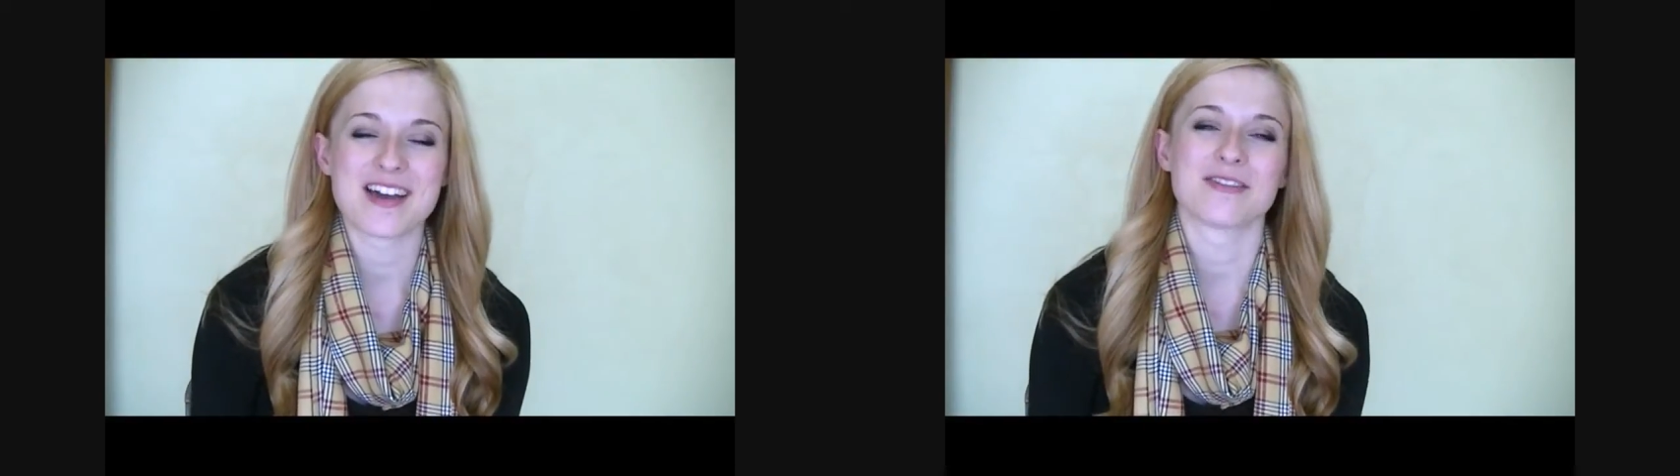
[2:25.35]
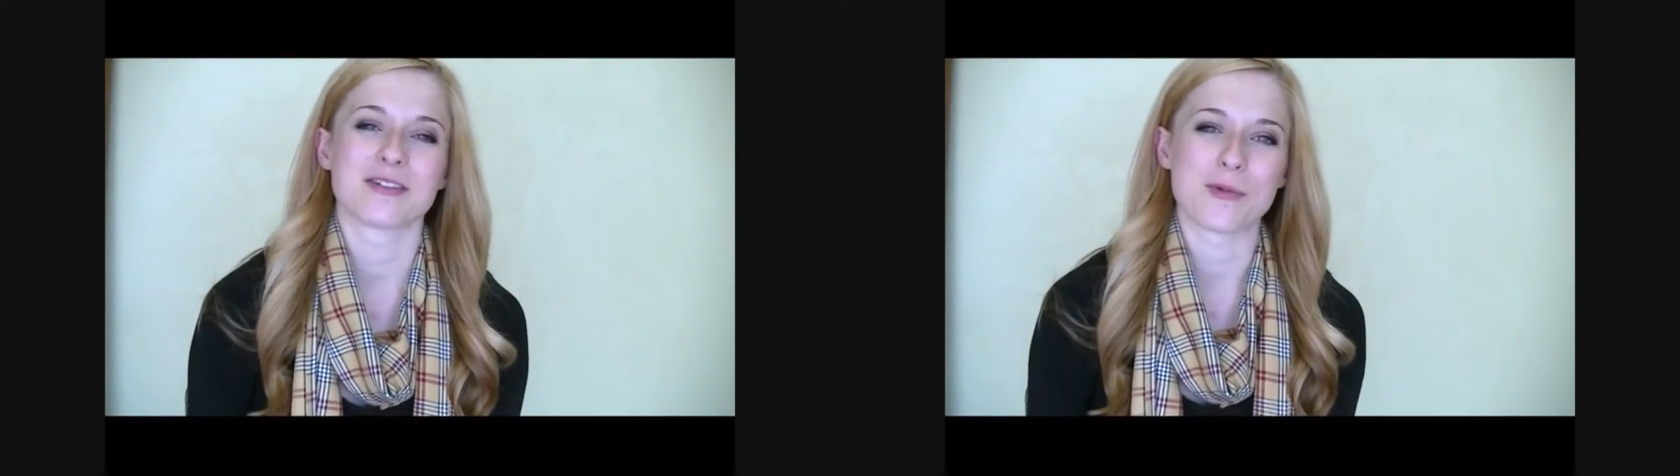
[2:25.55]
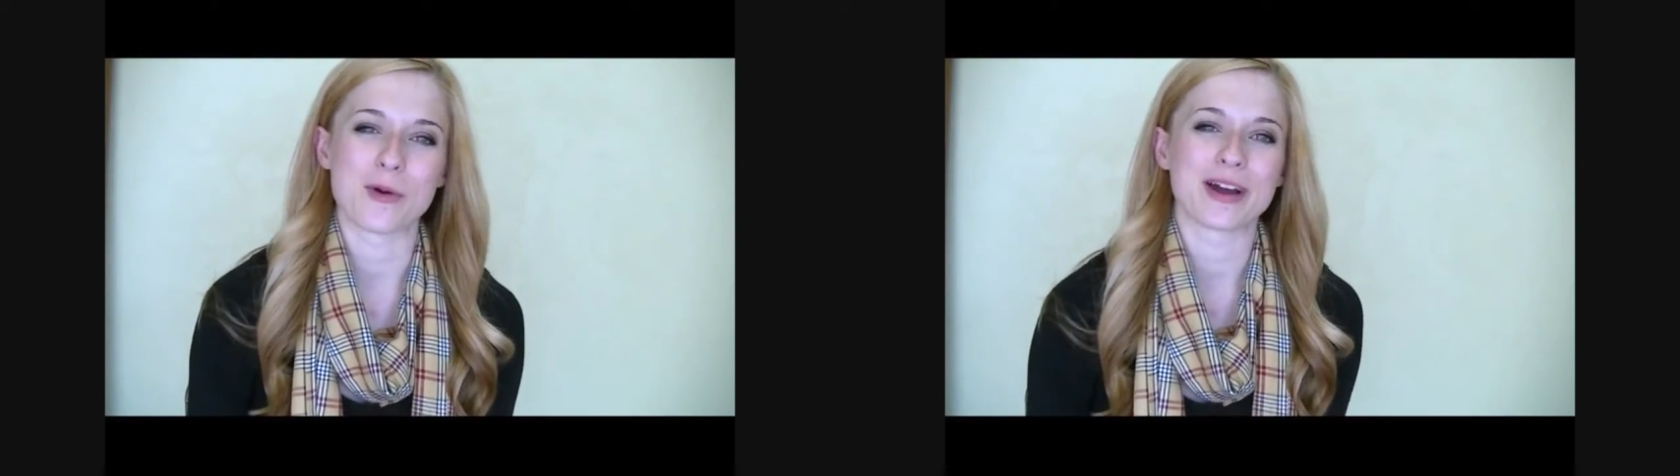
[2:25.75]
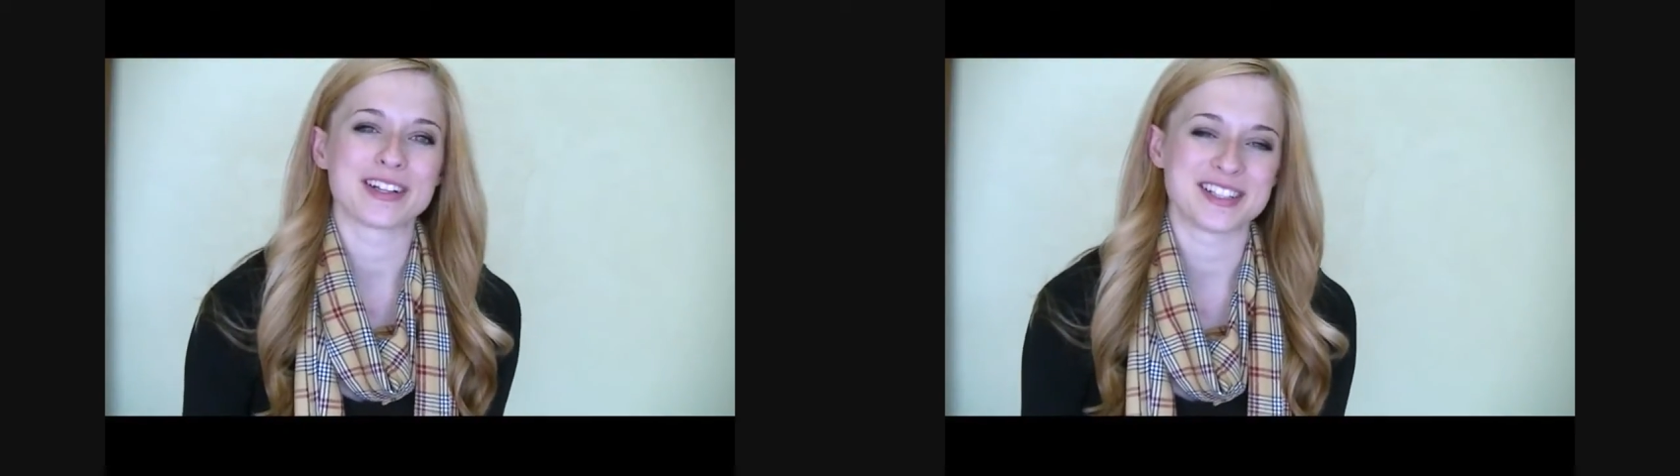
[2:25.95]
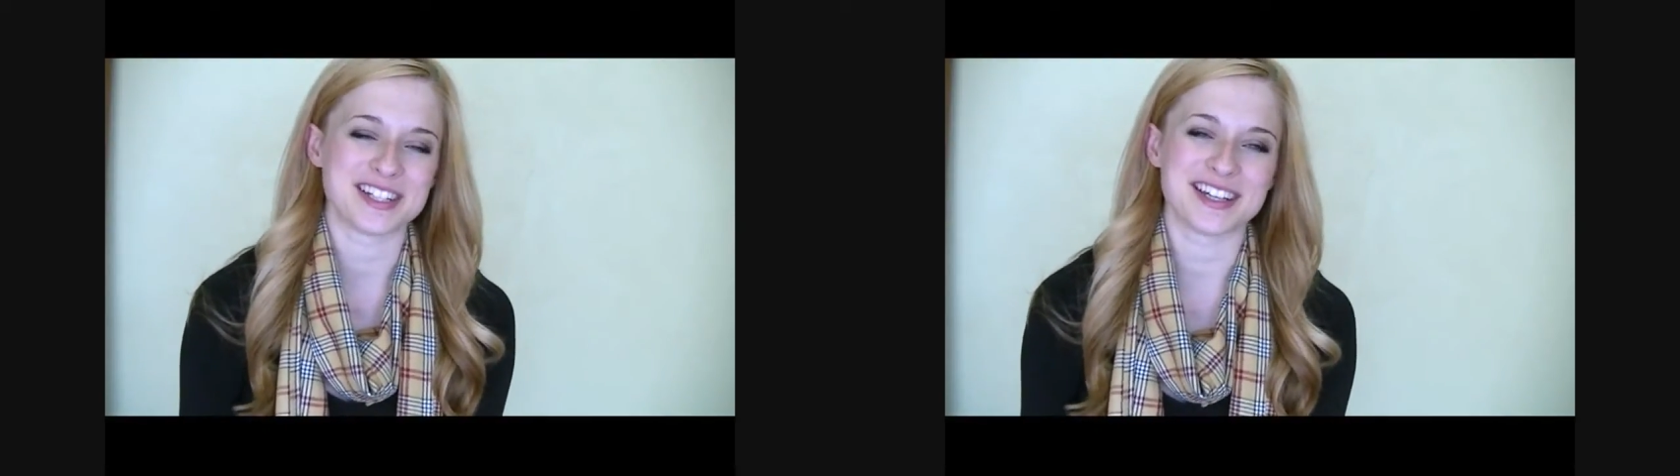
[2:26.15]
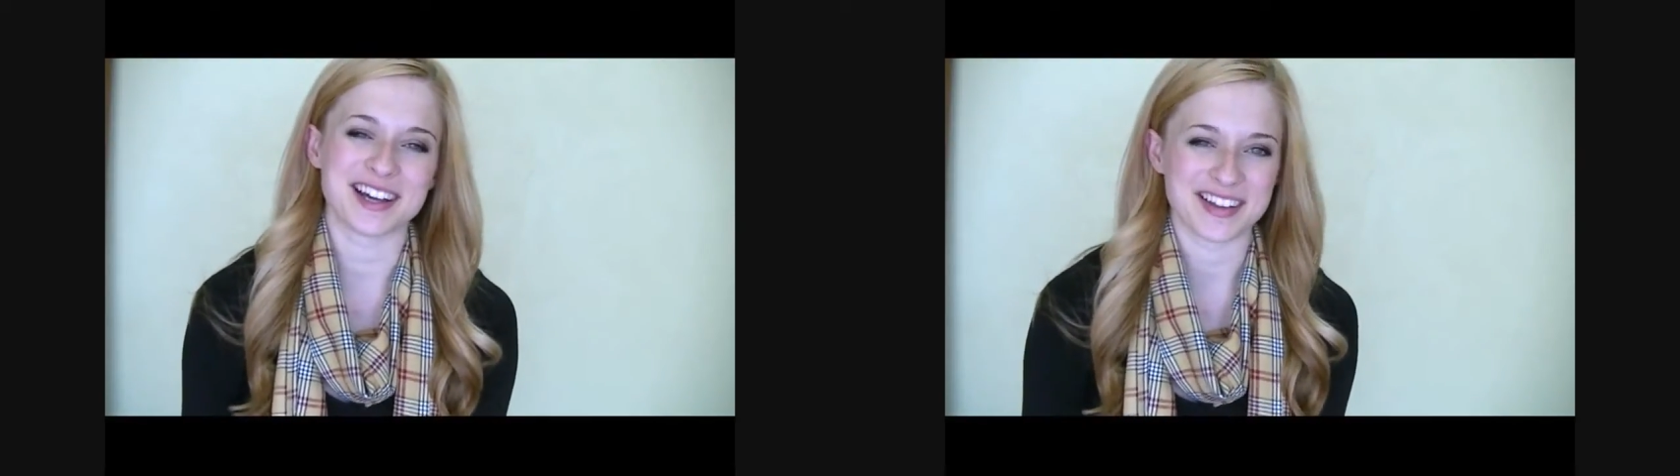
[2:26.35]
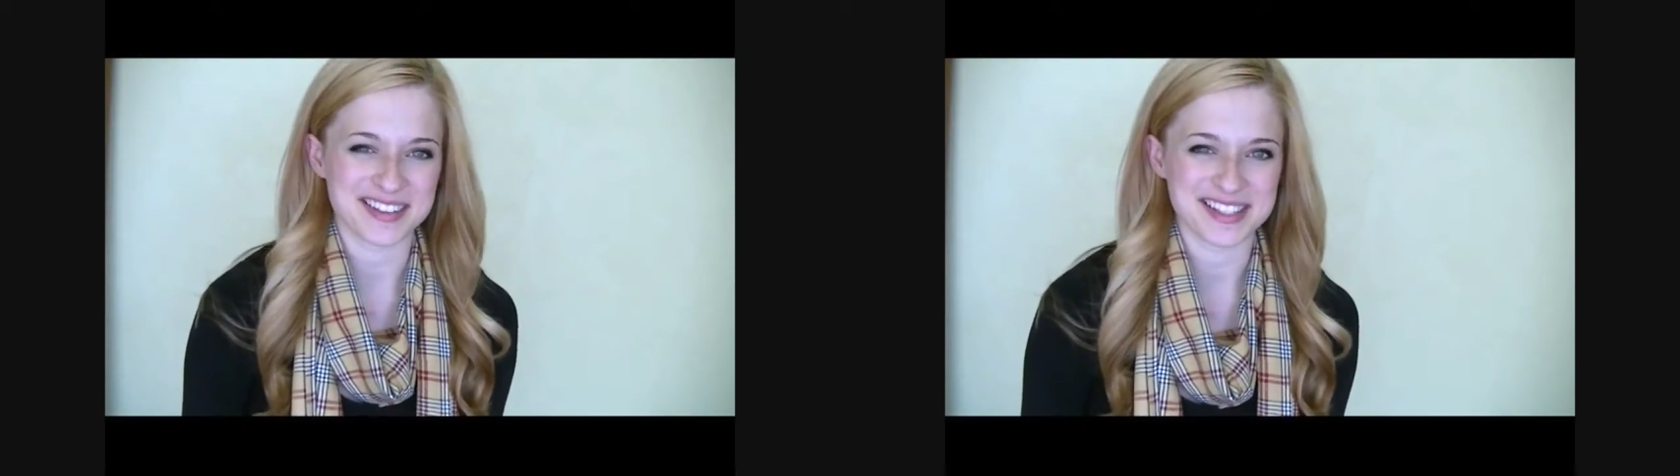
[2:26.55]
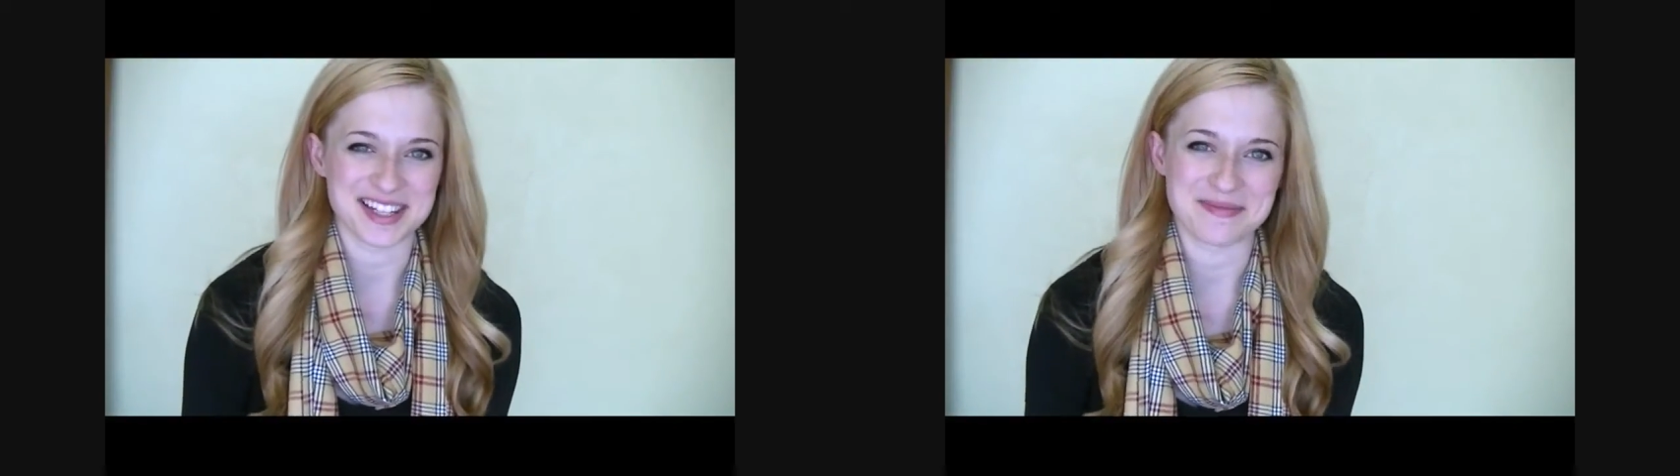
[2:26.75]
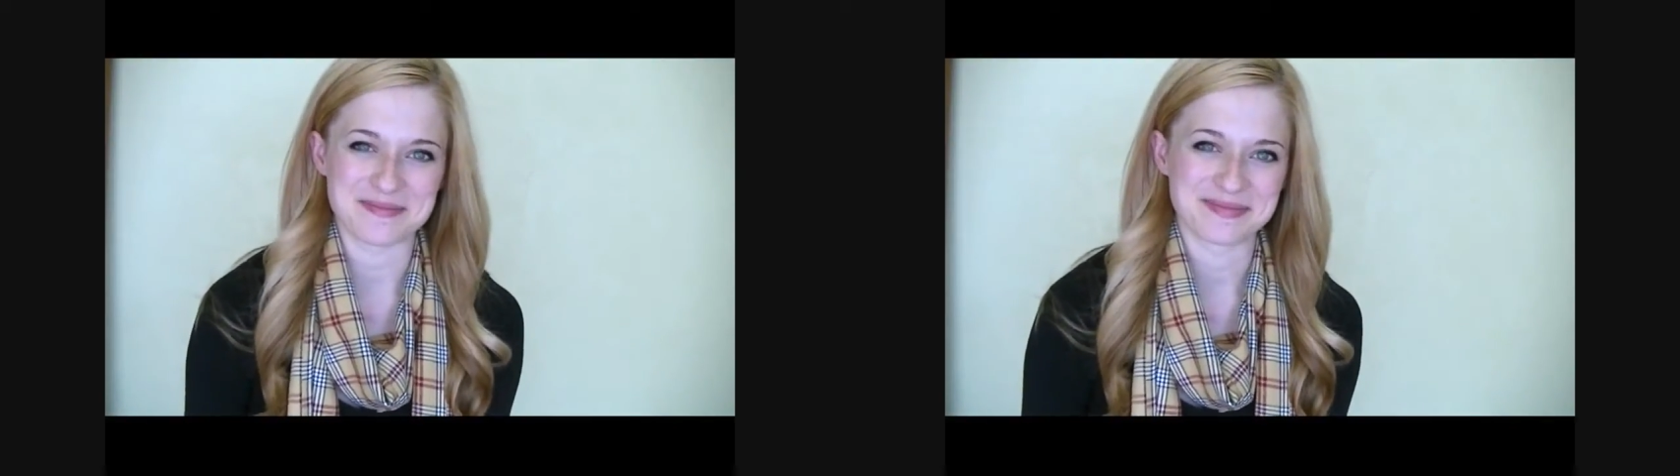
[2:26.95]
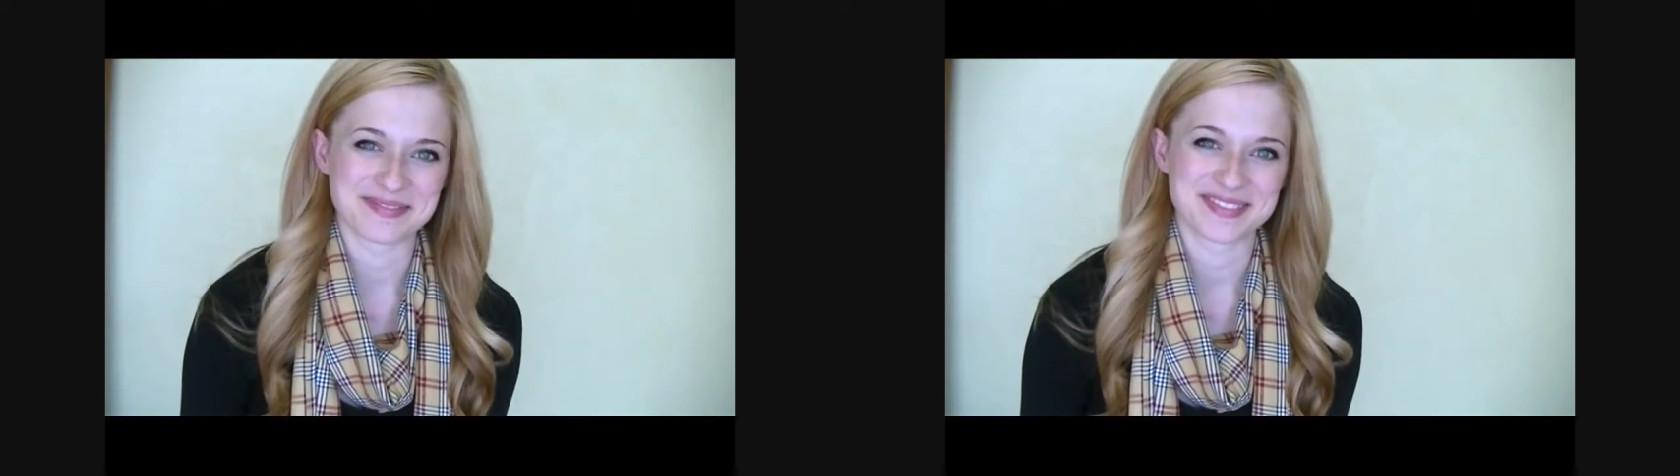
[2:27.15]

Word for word: for more Chic on the Cheap.